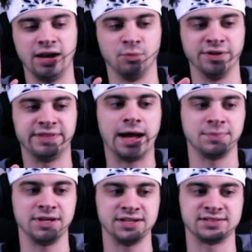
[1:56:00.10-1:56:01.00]
with that
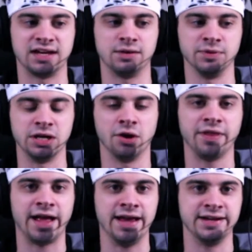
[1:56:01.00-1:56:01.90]
being said, we know
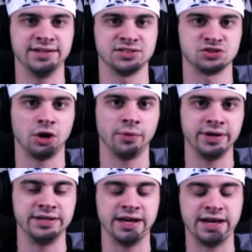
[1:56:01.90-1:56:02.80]
that Higgins is going
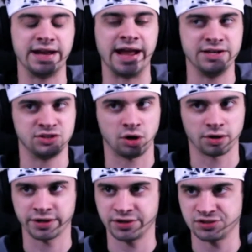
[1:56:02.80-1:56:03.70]
to get 8
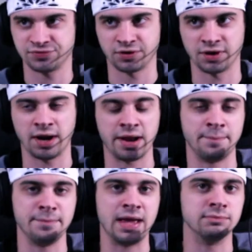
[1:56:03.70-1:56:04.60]
targets for at a
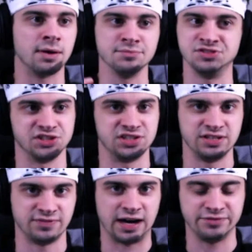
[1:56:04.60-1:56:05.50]
minimum
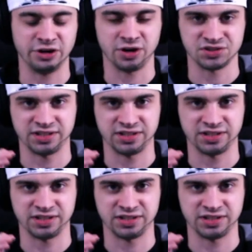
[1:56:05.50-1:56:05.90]
65 yards,